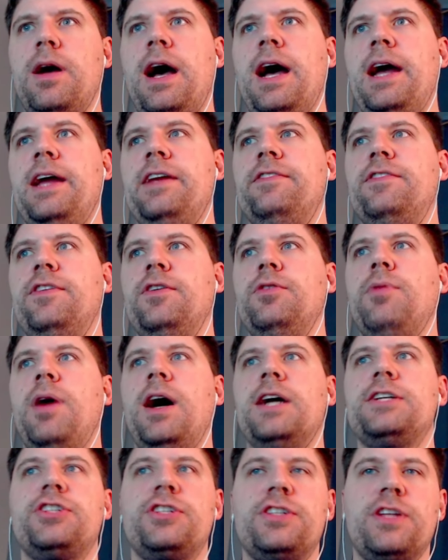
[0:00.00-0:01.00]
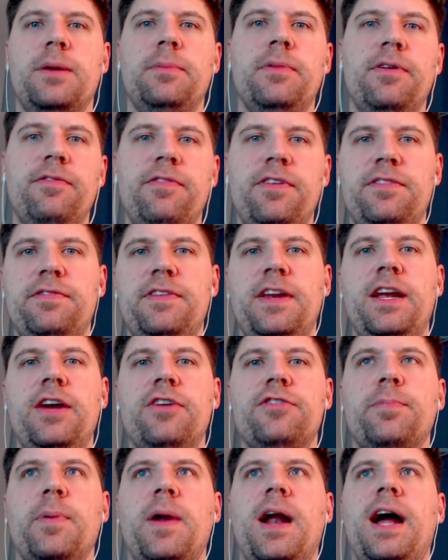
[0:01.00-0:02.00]
I do watch some of his
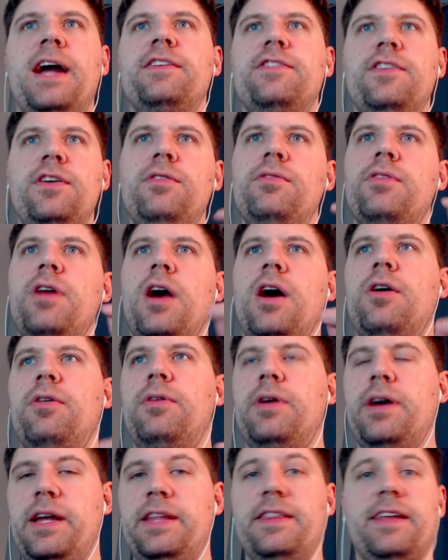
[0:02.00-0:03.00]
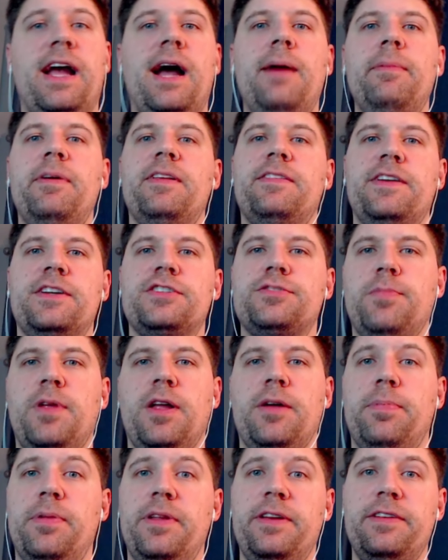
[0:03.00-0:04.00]
videos, but I do know, in the comment section
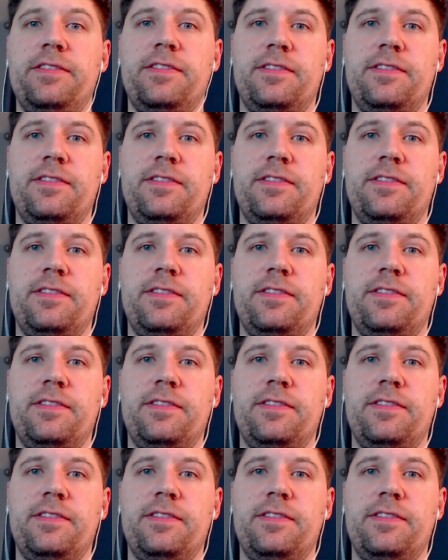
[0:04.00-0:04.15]
below, please